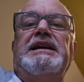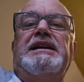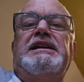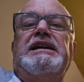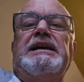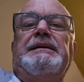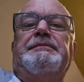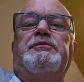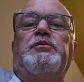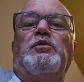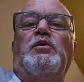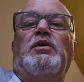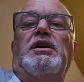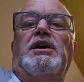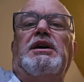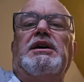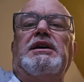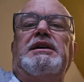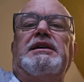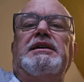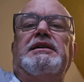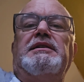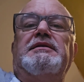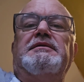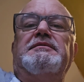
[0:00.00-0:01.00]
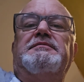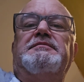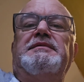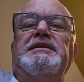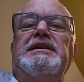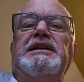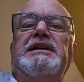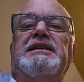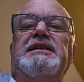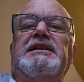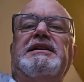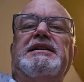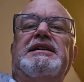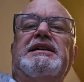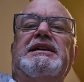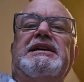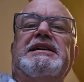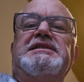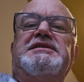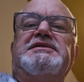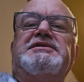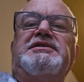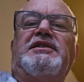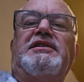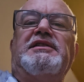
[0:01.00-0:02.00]
I kept walking, and then
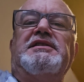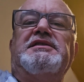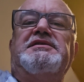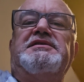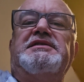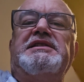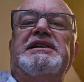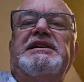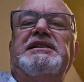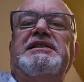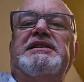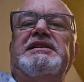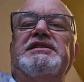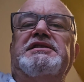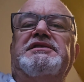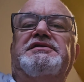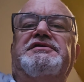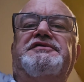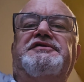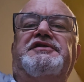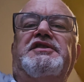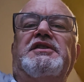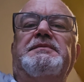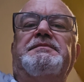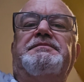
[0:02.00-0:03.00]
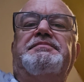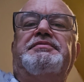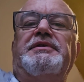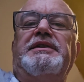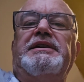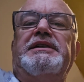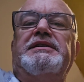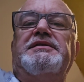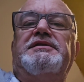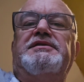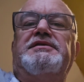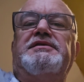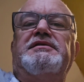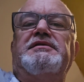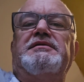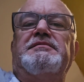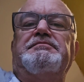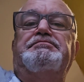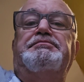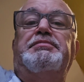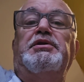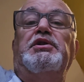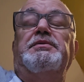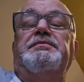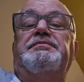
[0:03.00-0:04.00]
I started seeing these footprints,
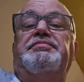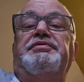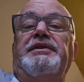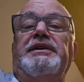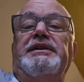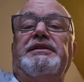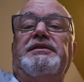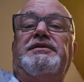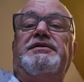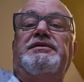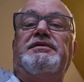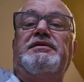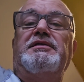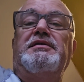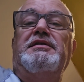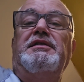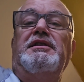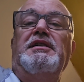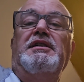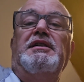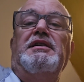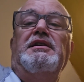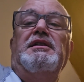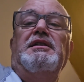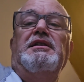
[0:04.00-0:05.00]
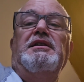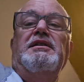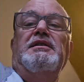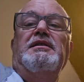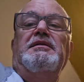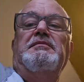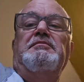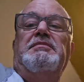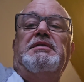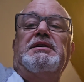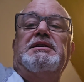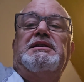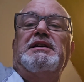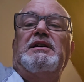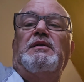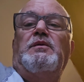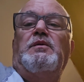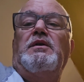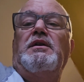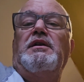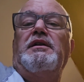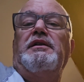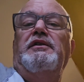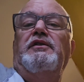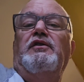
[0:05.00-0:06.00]
boot prints, but they
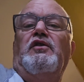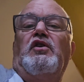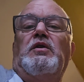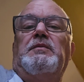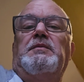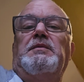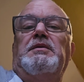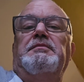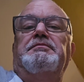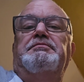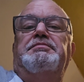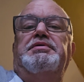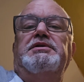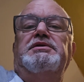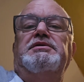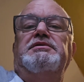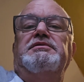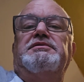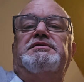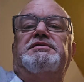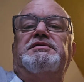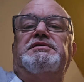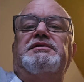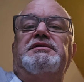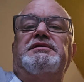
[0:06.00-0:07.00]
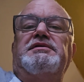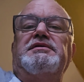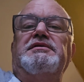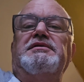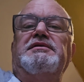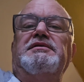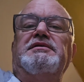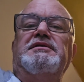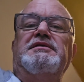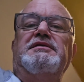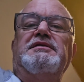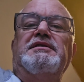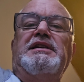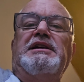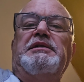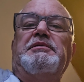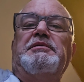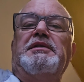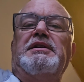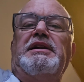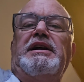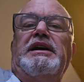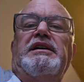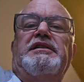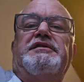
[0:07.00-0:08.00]
weren't normal boots. They
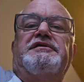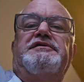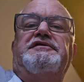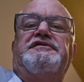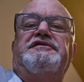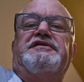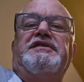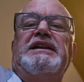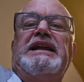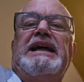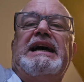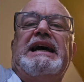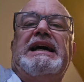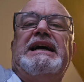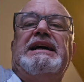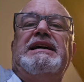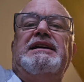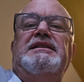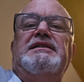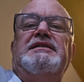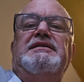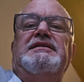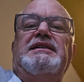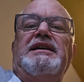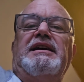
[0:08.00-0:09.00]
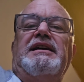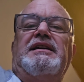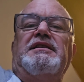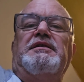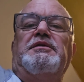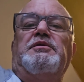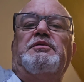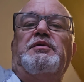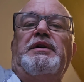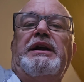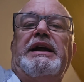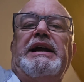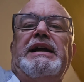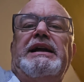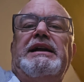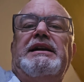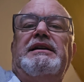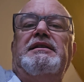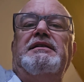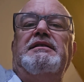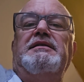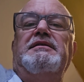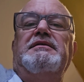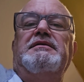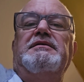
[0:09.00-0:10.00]
were like flat, like a
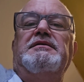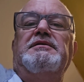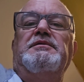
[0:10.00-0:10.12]
rain